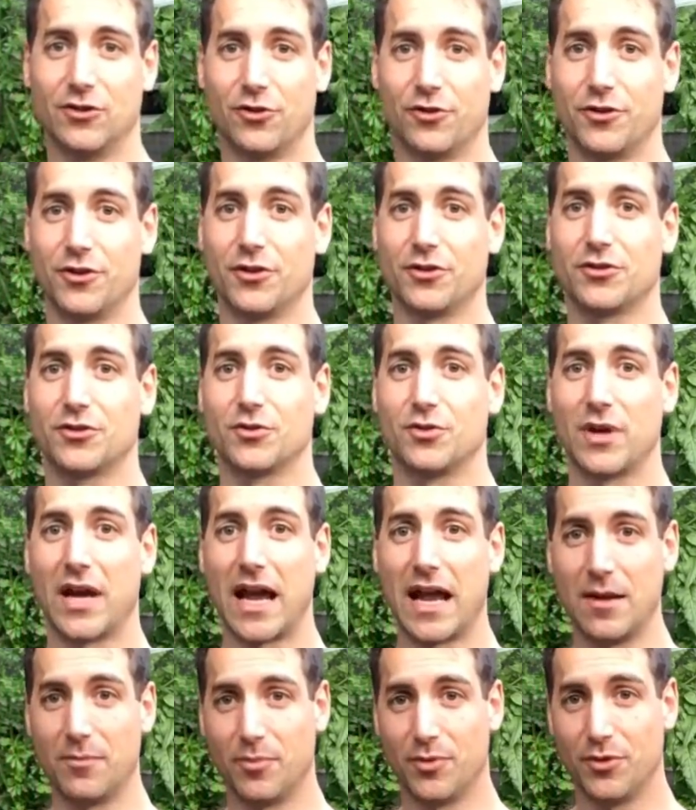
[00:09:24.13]
in order to
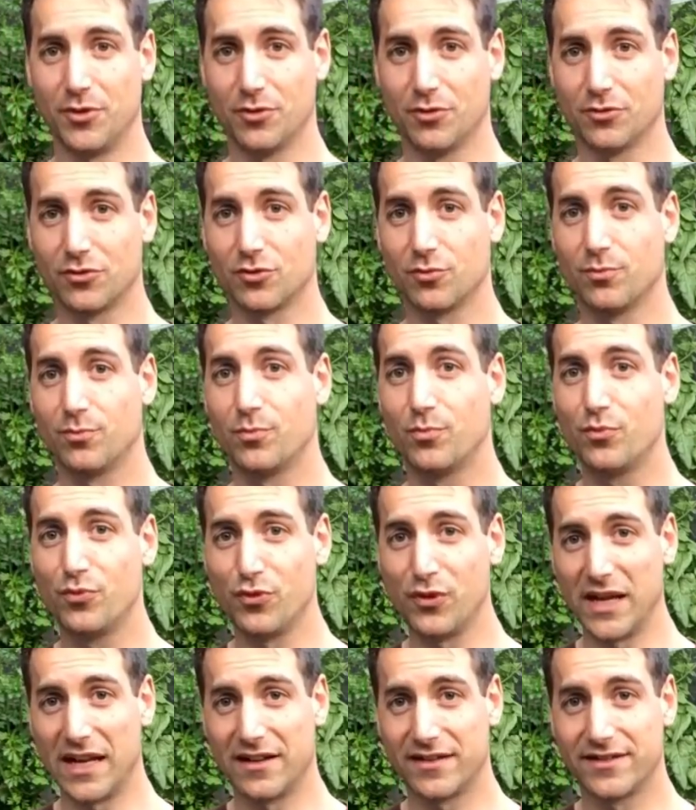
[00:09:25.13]
help you to
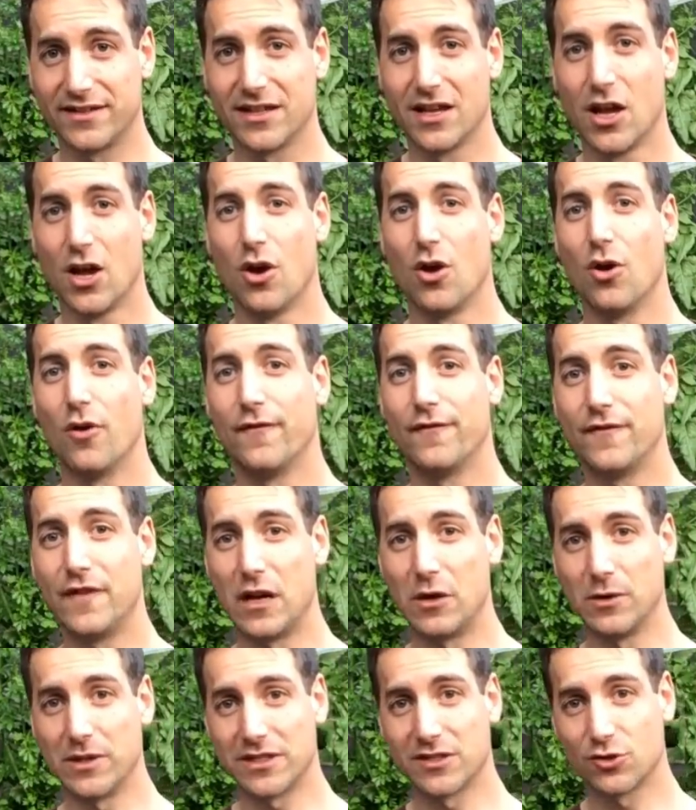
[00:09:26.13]
build a
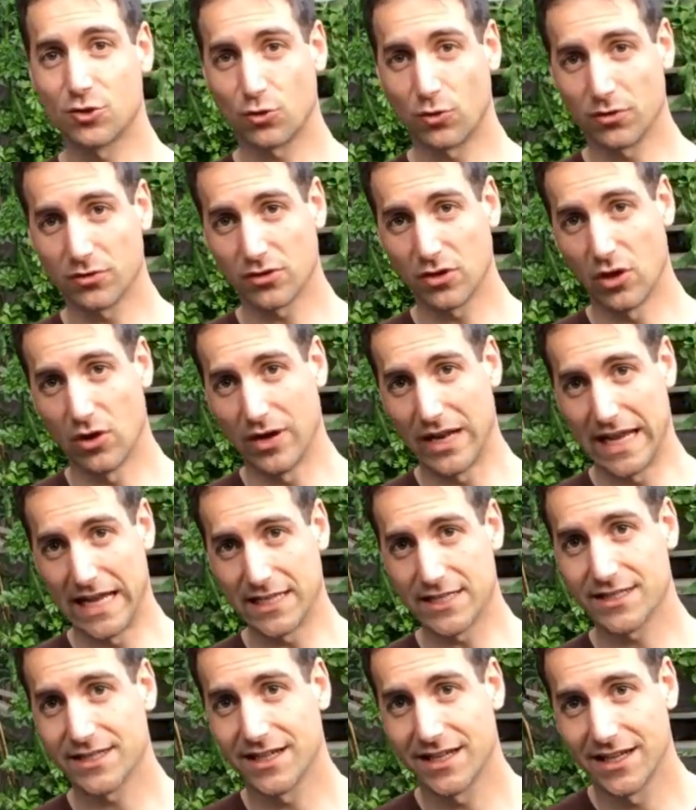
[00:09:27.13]
very strong
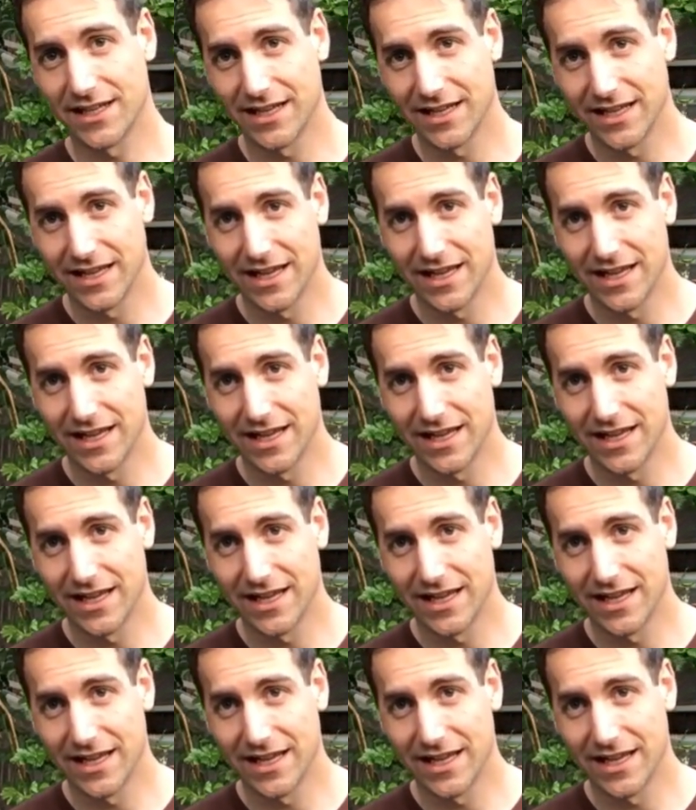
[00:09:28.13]
knowledge